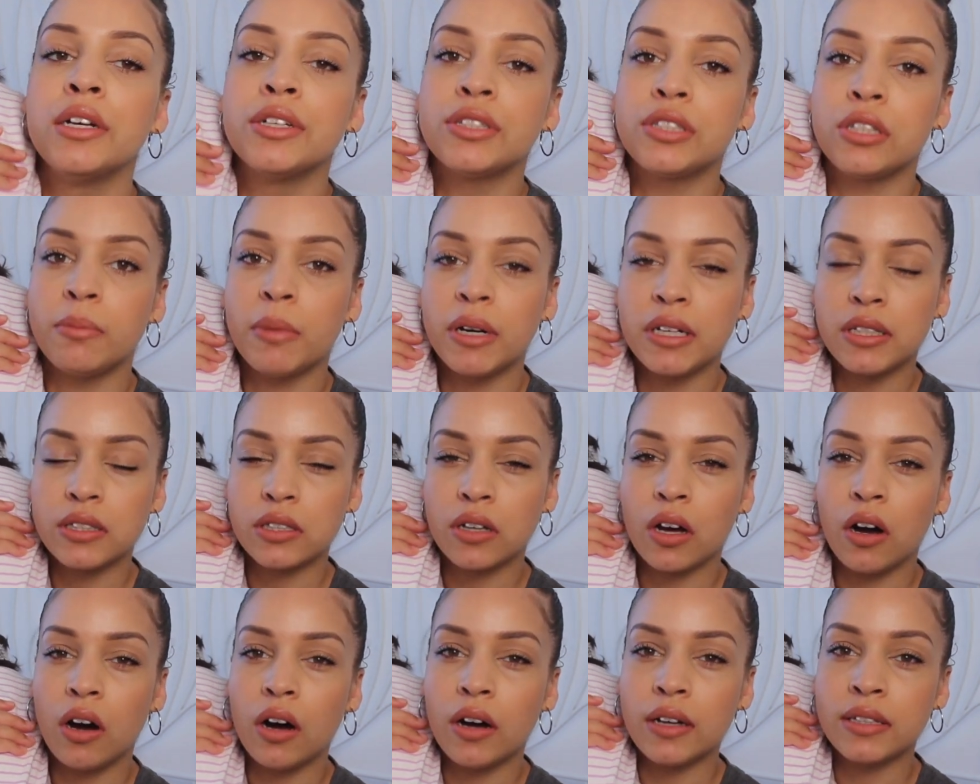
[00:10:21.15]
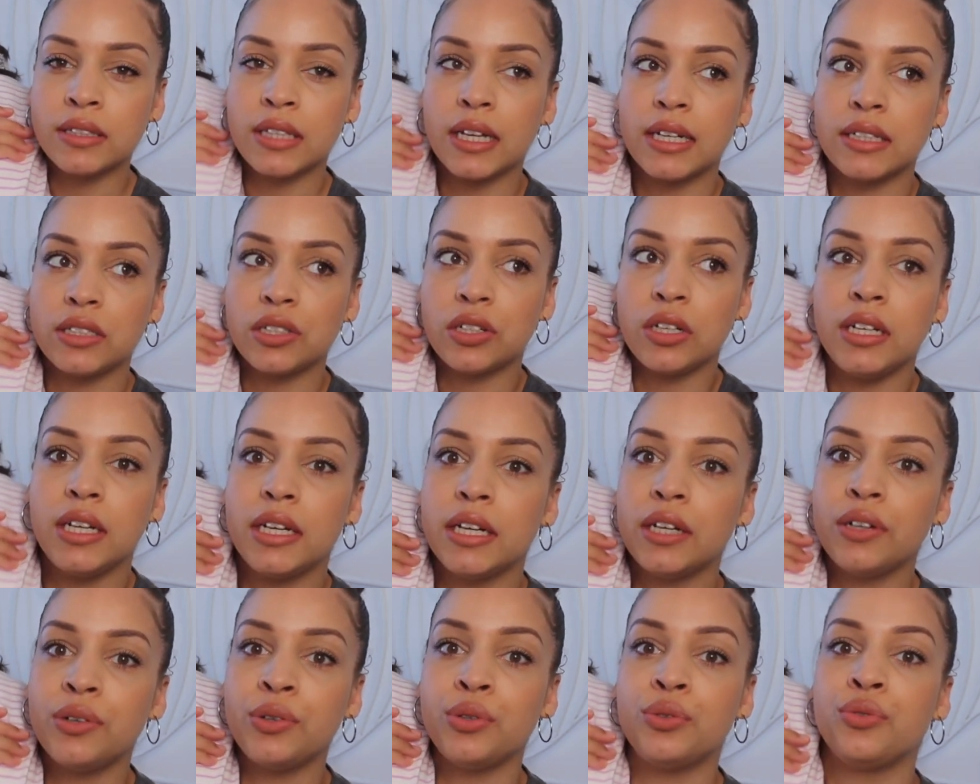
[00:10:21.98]
So my scar has actually
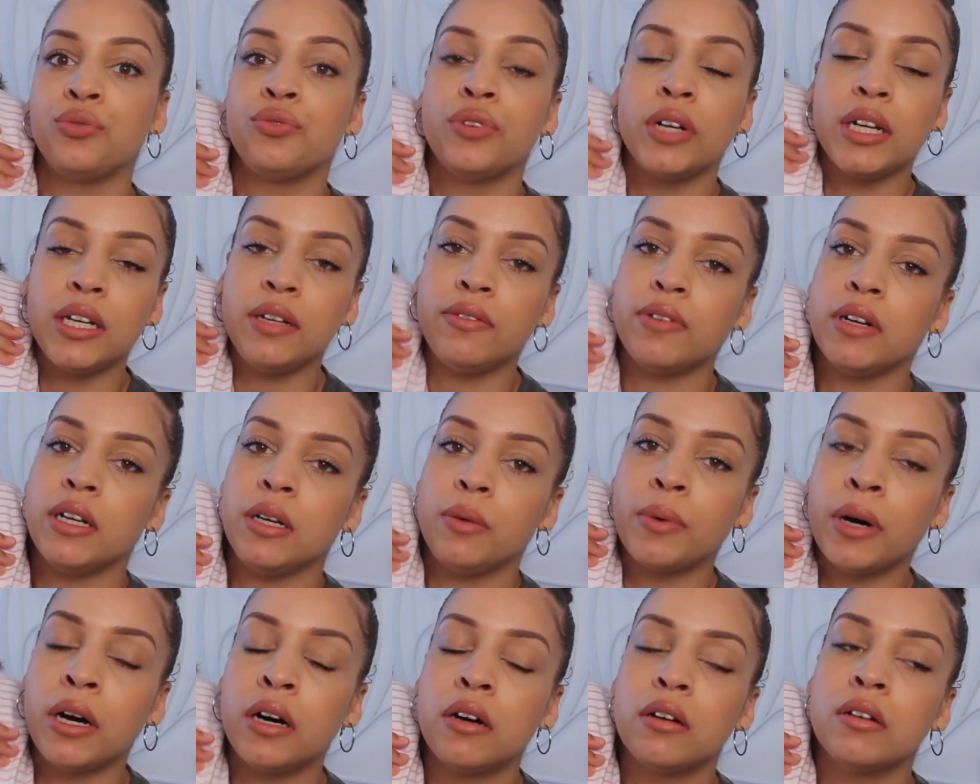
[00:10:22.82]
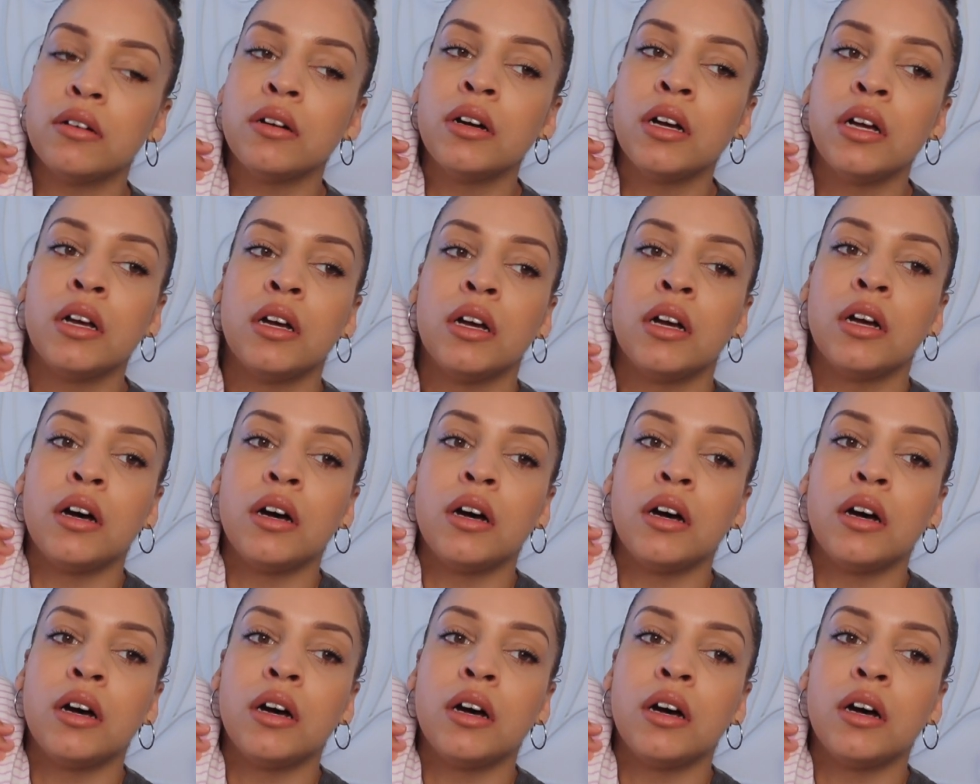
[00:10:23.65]
healed really well.